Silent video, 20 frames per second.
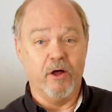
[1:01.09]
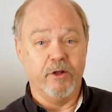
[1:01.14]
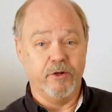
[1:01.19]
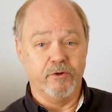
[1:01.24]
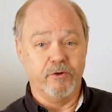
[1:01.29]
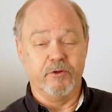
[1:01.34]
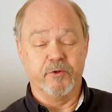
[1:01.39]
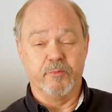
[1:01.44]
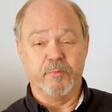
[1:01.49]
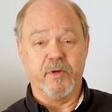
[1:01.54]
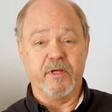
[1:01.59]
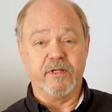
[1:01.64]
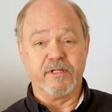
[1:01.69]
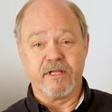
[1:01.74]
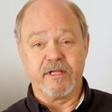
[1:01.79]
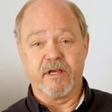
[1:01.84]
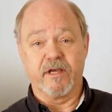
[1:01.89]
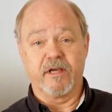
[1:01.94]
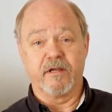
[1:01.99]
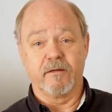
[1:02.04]
under the
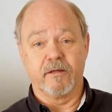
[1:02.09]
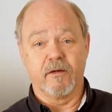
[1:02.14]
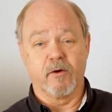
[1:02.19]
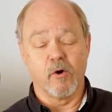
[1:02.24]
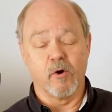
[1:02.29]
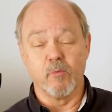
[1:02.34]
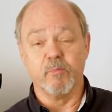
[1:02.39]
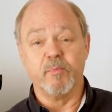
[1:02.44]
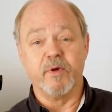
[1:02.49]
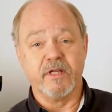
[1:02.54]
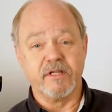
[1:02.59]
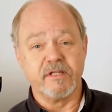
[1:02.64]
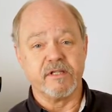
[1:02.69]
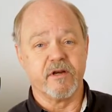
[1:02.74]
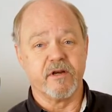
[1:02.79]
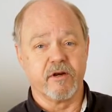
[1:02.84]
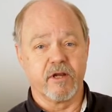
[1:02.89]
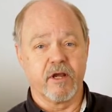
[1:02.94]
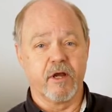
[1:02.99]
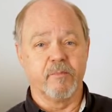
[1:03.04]
Pentek or
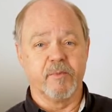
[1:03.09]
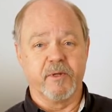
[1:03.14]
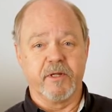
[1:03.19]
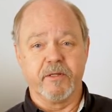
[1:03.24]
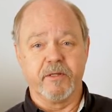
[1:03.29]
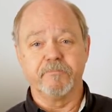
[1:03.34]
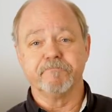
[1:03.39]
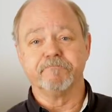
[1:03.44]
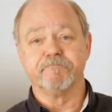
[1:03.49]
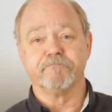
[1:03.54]
Pentair company.